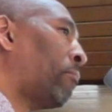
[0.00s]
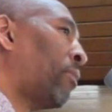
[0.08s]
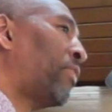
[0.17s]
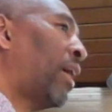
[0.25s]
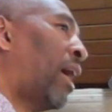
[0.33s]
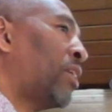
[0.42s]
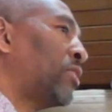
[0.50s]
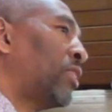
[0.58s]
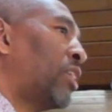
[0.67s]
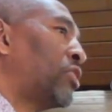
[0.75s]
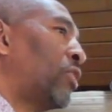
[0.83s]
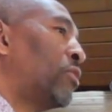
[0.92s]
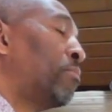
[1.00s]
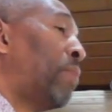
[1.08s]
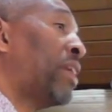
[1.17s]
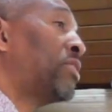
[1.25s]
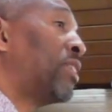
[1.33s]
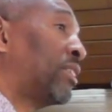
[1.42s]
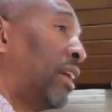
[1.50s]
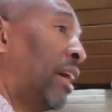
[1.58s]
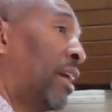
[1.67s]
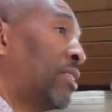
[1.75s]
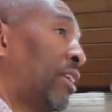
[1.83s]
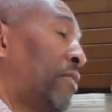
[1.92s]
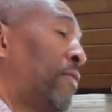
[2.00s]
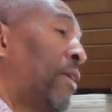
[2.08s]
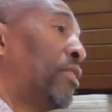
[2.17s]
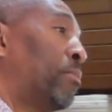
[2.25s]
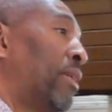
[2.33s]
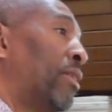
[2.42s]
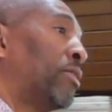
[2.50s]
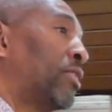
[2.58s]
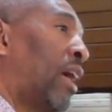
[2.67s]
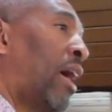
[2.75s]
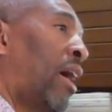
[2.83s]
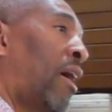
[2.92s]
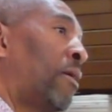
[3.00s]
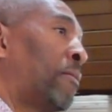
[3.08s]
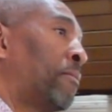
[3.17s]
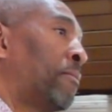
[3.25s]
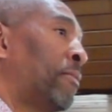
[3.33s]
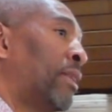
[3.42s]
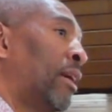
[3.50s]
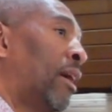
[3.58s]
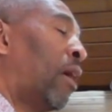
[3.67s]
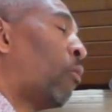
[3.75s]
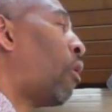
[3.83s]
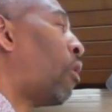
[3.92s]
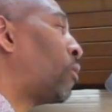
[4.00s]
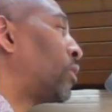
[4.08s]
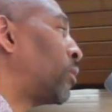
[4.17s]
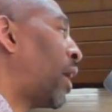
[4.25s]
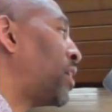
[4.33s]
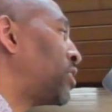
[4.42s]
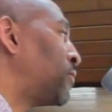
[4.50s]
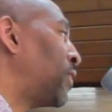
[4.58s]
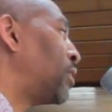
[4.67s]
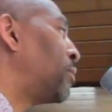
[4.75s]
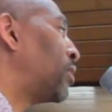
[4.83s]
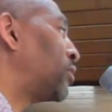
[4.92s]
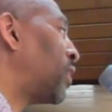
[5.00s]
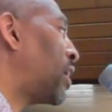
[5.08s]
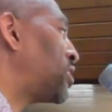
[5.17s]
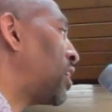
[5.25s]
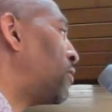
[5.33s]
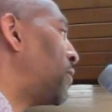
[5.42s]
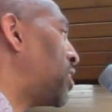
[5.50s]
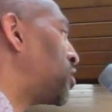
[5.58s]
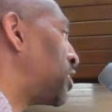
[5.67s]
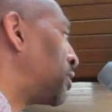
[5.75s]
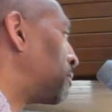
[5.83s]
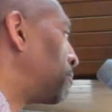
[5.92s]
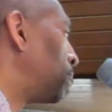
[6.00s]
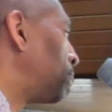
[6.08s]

But there are, there are certain basic things that are fundamental to our, our walk with Christ and fundamental to our salvation.